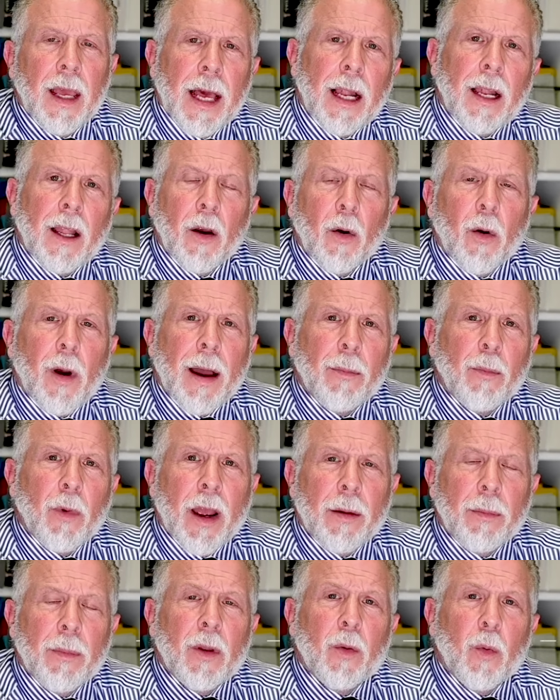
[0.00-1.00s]
Hello, I'm
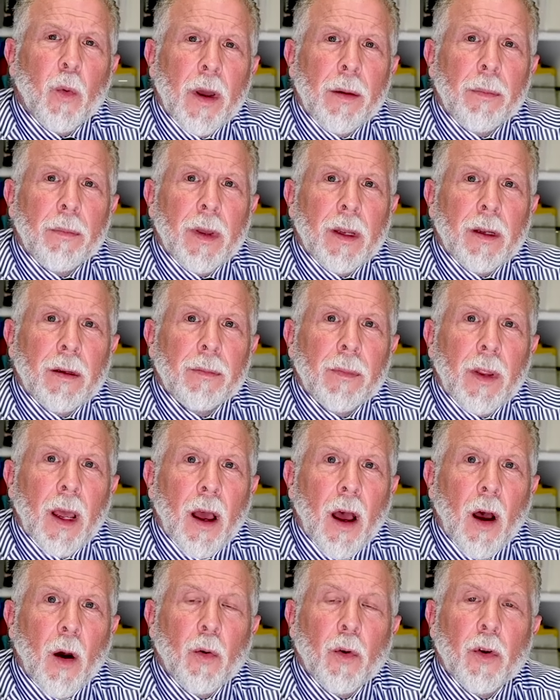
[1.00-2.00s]
Raymond Whitman,
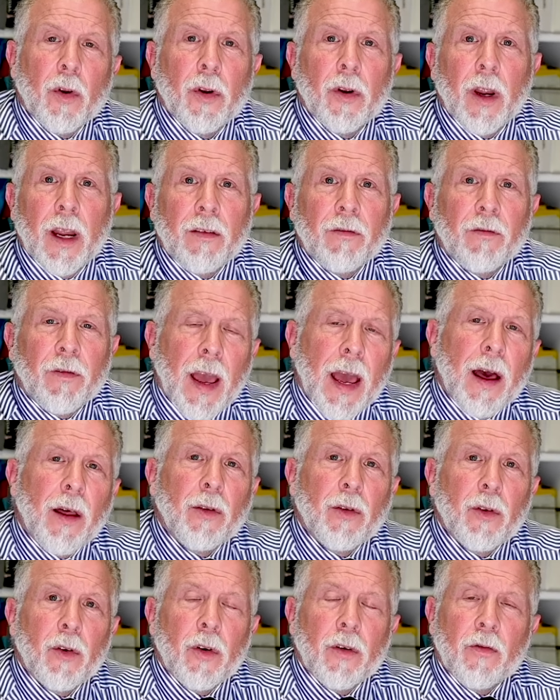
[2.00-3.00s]
owner and
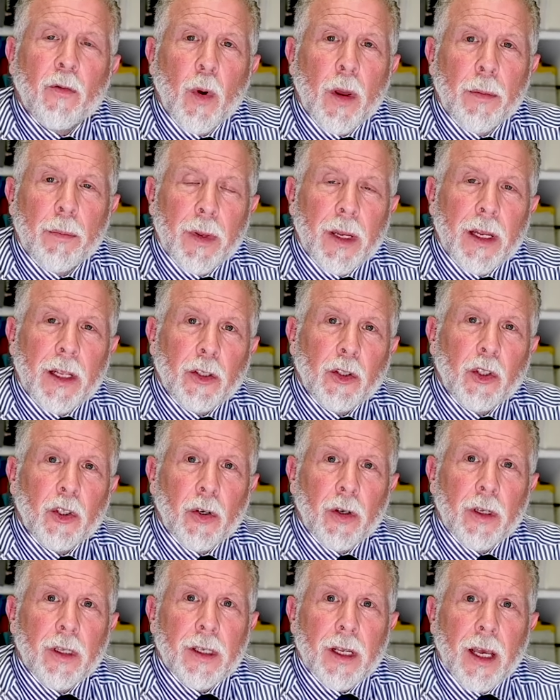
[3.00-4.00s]
founder of Whitman
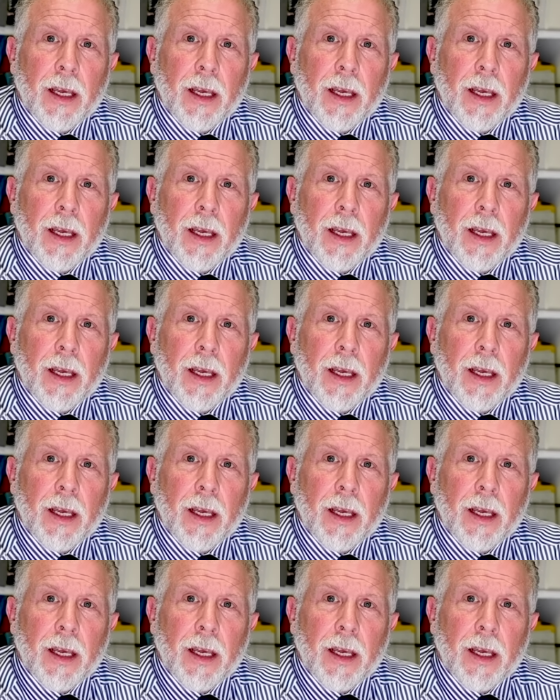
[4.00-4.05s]
Insurance